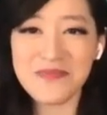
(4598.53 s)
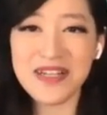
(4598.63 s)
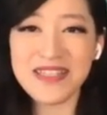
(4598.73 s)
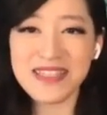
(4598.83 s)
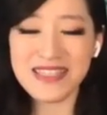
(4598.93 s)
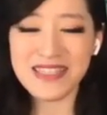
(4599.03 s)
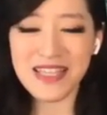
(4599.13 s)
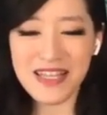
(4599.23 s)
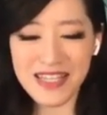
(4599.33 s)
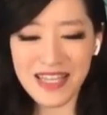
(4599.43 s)
But
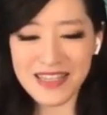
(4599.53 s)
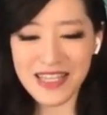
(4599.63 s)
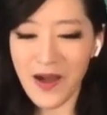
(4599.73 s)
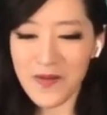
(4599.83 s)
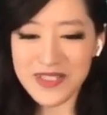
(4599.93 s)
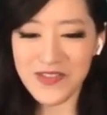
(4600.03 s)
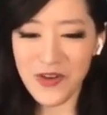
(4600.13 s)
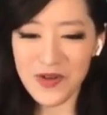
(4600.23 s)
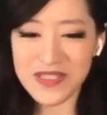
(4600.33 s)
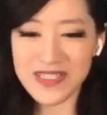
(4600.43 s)
again, they always
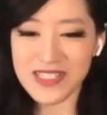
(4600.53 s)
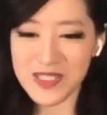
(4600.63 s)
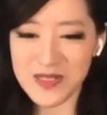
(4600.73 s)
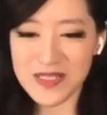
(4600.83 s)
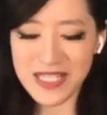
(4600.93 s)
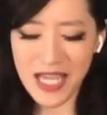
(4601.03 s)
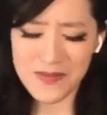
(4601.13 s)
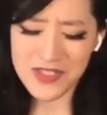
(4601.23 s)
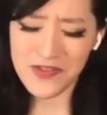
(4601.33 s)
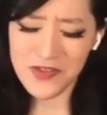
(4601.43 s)
focus on certain
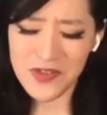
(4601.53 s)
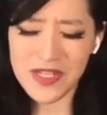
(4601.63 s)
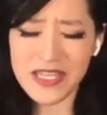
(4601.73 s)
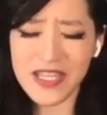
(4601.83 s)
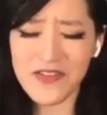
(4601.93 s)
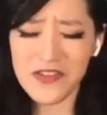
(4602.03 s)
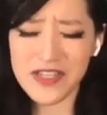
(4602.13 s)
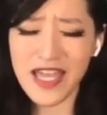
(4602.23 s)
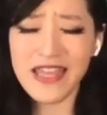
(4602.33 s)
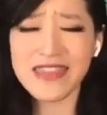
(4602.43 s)
types of food and they
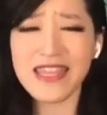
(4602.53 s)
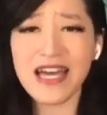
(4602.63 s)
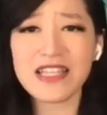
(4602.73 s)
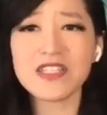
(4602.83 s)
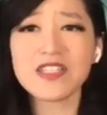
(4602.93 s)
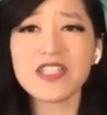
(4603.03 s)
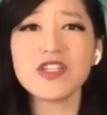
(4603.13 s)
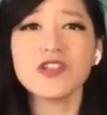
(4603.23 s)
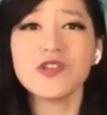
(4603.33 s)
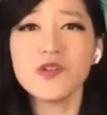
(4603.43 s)
forget that there's a
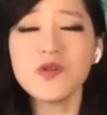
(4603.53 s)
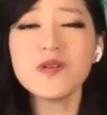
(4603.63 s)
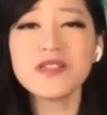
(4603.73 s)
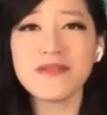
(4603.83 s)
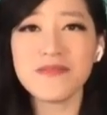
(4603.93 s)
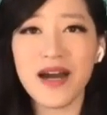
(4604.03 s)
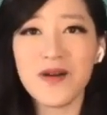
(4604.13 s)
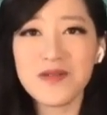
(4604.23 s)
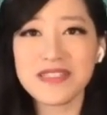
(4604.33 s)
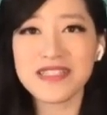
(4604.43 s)
huge
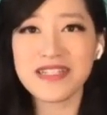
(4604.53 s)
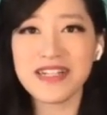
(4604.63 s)
amount